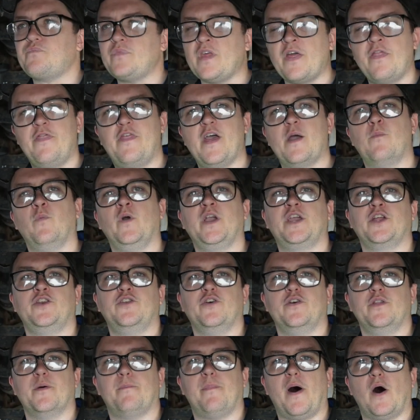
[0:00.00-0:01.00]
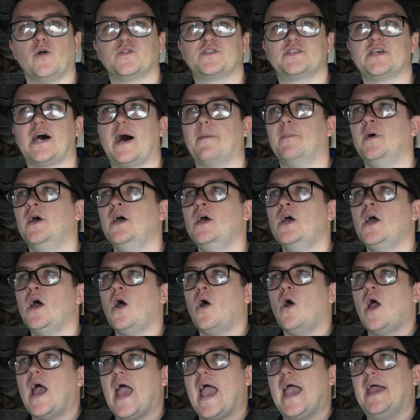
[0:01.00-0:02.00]
Then we can do the bolts up.
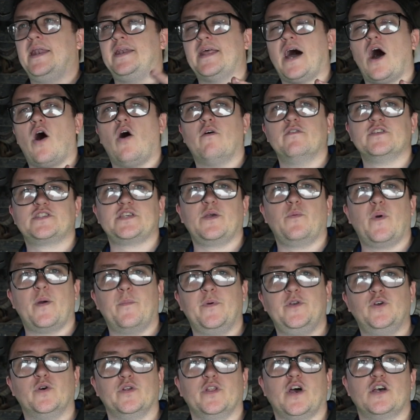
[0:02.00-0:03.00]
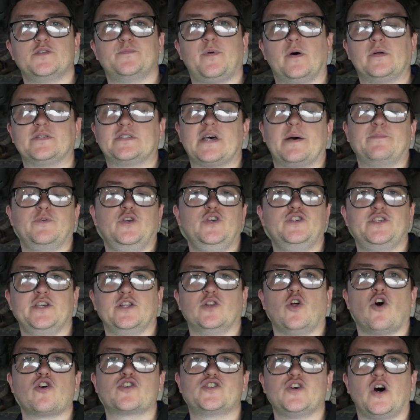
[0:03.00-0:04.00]
And obviously when we're doing those bolts up using
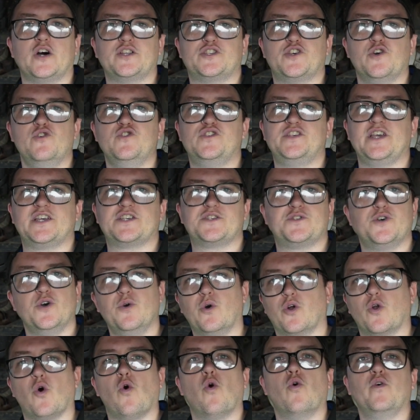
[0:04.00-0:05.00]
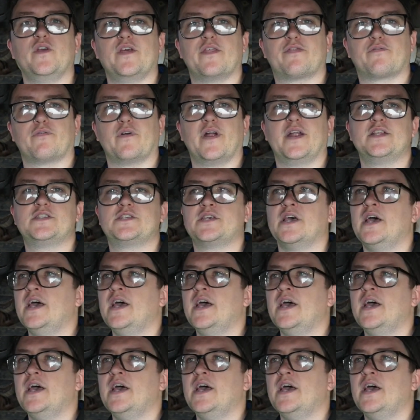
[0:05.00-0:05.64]
Loctite 262 on all your threads,